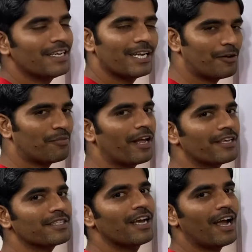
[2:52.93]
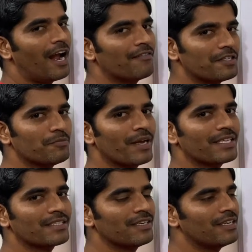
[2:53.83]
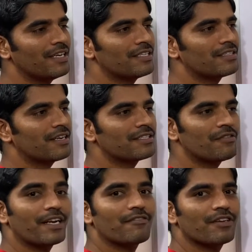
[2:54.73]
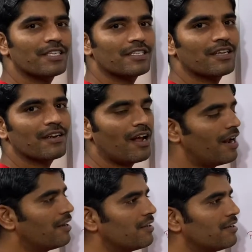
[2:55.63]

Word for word: in a place and which makes each threads waiting for each other, and